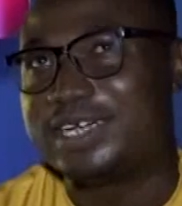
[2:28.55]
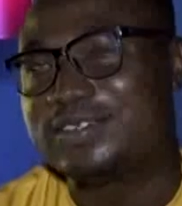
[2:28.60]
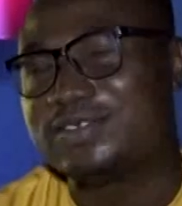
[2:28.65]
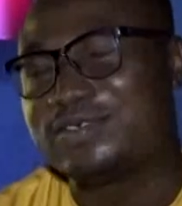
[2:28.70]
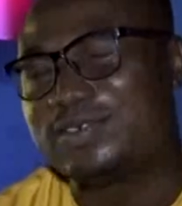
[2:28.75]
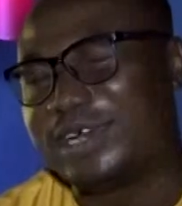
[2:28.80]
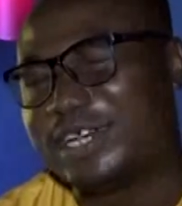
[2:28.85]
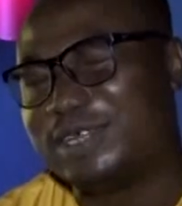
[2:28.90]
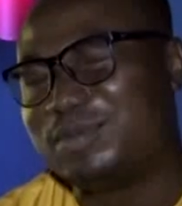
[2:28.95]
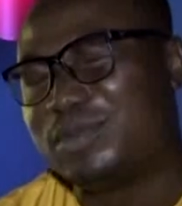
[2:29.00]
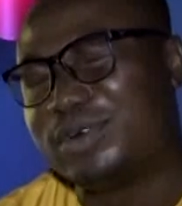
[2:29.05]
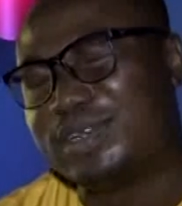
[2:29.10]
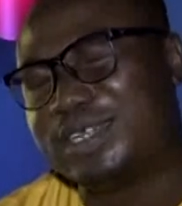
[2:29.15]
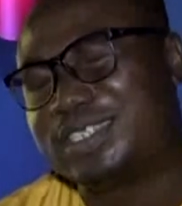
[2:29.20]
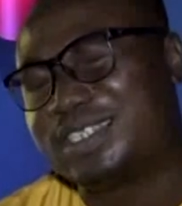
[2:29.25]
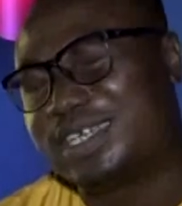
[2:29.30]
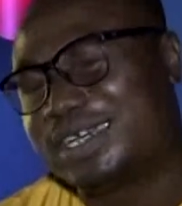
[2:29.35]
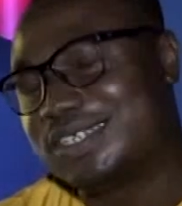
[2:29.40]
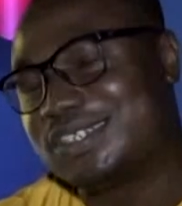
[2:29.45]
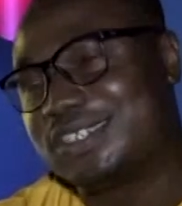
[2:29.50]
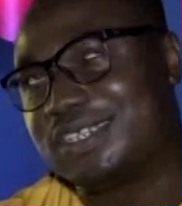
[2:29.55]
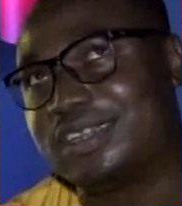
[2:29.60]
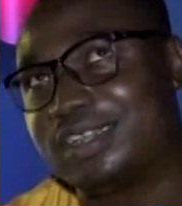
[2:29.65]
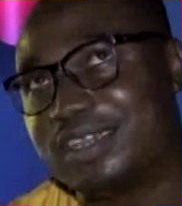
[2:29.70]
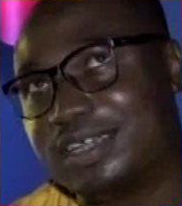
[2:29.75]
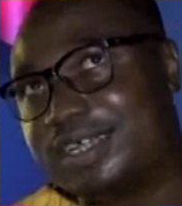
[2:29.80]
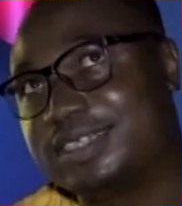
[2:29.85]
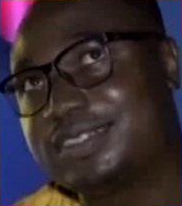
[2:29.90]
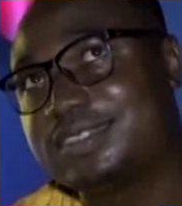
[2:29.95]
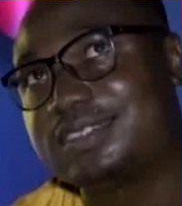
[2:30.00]
I tried
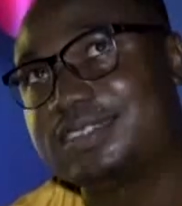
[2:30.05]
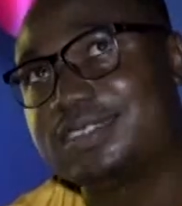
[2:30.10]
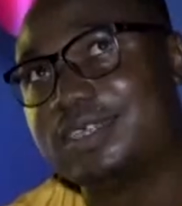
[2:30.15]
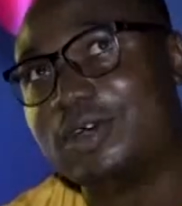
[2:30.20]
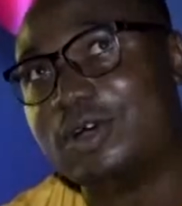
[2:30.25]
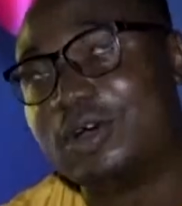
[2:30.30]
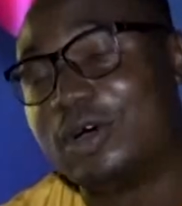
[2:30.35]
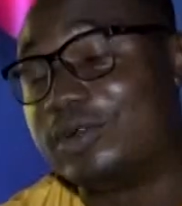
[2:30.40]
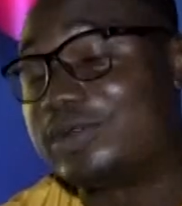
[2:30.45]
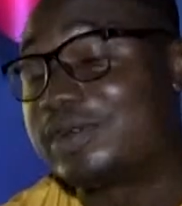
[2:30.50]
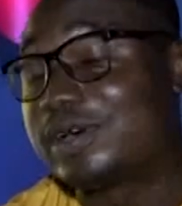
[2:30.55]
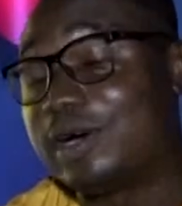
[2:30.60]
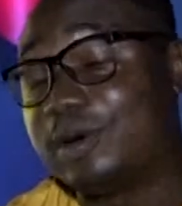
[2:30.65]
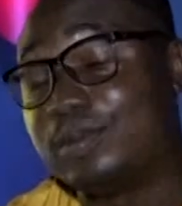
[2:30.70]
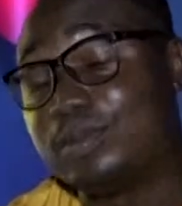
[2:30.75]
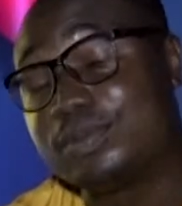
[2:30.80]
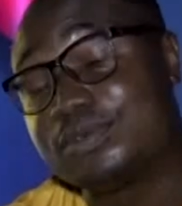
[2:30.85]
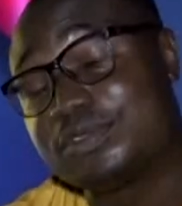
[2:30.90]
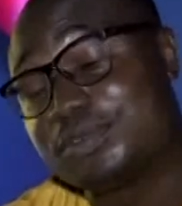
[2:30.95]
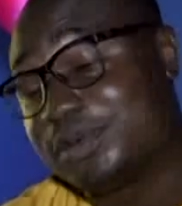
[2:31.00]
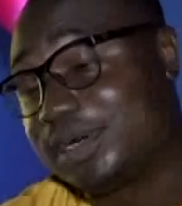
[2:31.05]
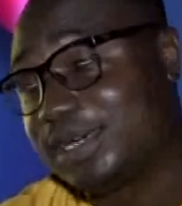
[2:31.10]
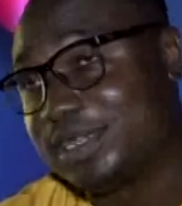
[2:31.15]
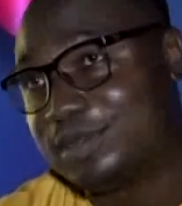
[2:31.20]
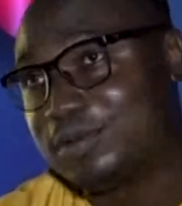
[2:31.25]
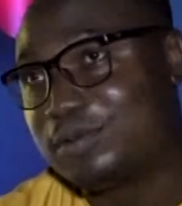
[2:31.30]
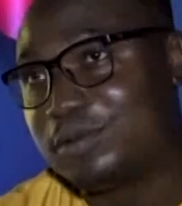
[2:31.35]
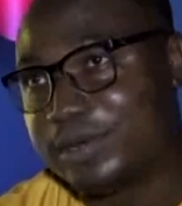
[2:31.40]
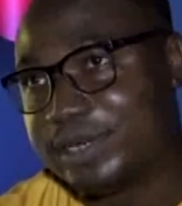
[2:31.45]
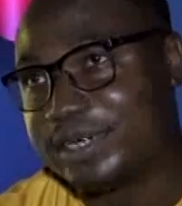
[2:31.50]
monetizing that on campus, but
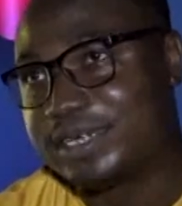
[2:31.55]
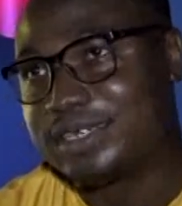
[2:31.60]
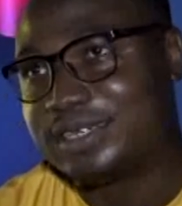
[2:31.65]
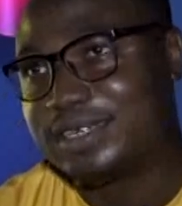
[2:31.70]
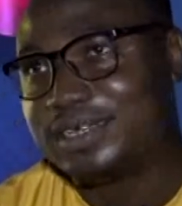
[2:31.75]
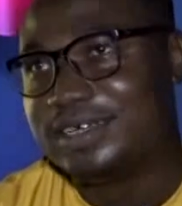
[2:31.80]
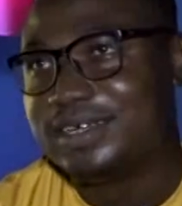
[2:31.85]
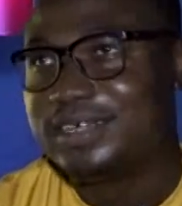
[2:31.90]
it didn't work.